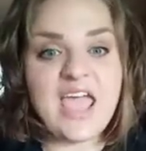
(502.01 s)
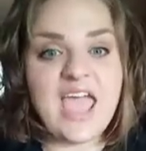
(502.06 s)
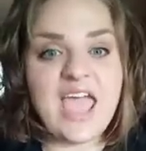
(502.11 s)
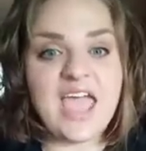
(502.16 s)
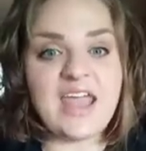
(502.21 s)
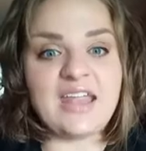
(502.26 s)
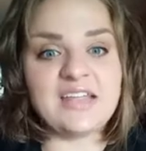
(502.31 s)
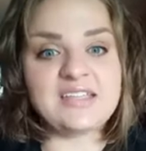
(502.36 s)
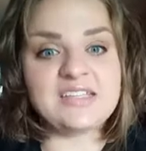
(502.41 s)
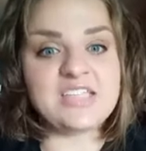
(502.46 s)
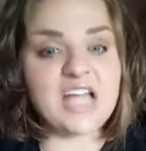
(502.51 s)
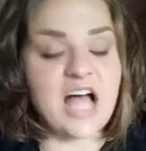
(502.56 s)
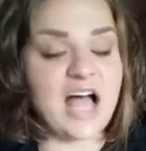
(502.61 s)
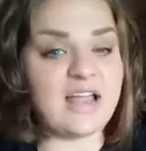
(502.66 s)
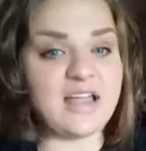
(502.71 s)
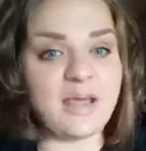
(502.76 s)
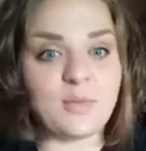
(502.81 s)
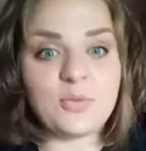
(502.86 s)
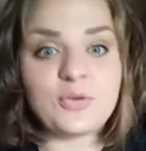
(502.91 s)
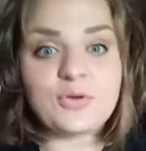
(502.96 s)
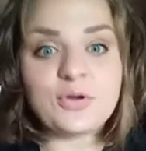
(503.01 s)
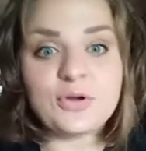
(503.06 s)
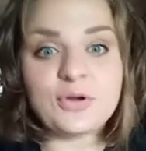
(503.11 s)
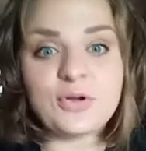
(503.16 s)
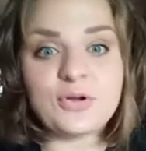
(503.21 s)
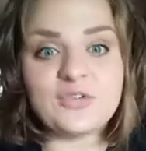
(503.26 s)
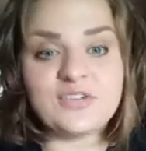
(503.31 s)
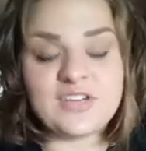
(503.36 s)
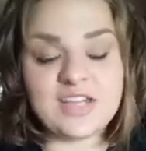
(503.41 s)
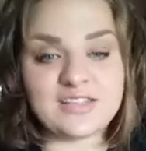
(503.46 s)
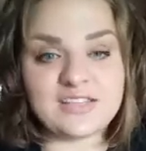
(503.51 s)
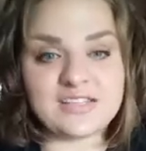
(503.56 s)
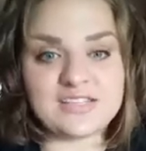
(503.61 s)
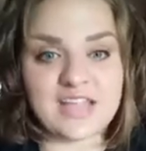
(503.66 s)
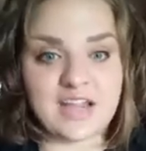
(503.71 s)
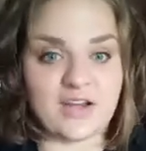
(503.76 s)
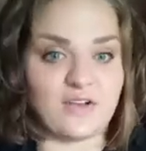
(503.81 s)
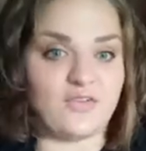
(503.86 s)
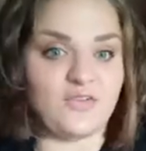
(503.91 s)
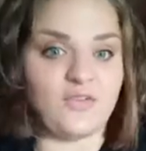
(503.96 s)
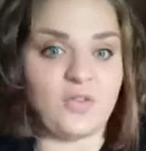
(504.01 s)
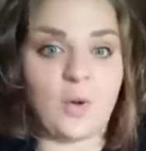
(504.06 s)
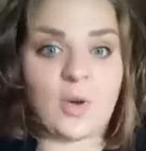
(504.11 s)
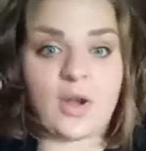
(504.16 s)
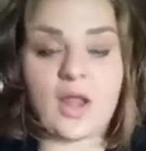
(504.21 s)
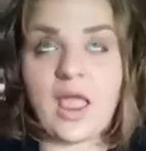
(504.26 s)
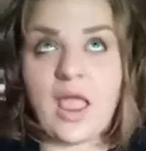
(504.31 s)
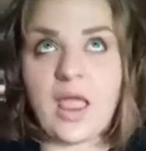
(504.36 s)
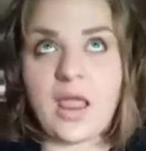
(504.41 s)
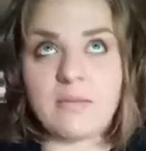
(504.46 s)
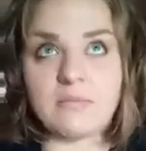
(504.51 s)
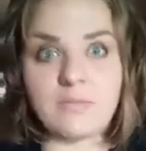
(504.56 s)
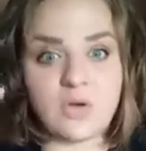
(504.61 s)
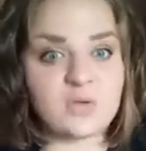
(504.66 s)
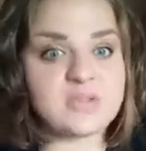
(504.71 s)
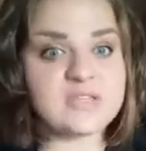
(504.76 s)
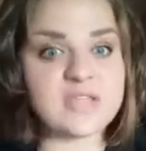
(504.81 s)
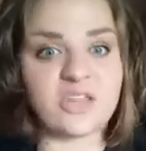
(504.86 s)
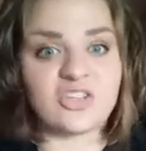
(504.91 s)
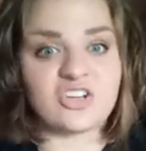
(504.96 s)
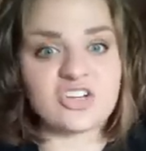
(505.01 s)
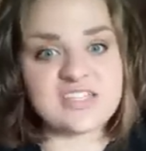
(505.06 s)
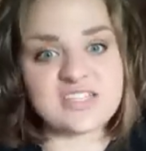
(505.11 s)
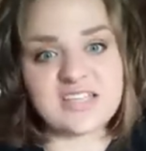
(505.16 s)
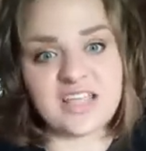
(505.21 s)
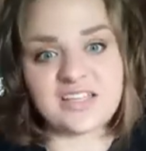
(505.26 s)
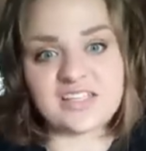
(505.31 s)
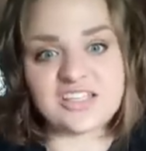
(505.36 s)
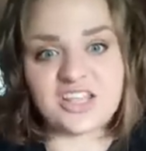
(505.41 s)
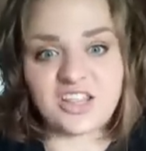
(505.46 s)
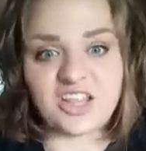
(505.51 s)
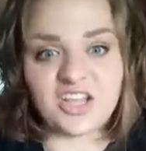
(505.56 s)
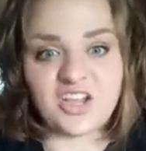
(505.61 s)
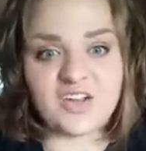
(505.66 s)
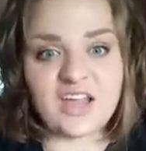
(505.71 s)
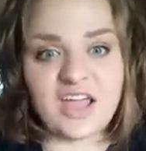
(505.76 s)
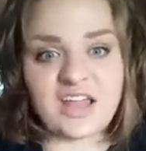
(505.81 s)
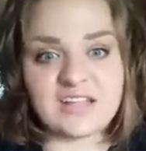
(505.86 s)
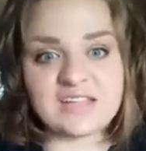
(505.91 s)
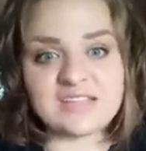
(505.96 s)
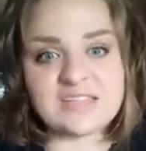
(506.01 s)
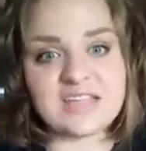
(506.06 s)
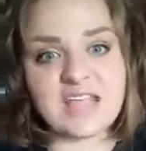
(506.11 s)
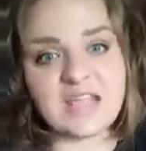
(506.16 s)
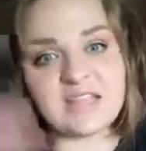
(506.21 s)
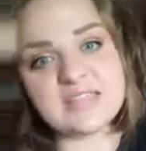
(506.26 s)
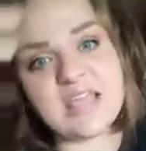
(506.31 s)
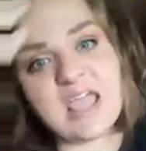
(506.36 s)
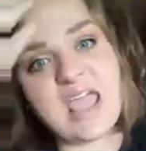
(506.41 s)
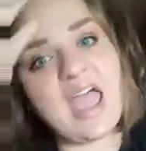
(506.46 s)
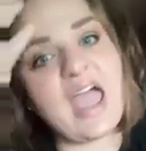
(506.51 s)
and it's not approved in the state of Florida and most other states in the United States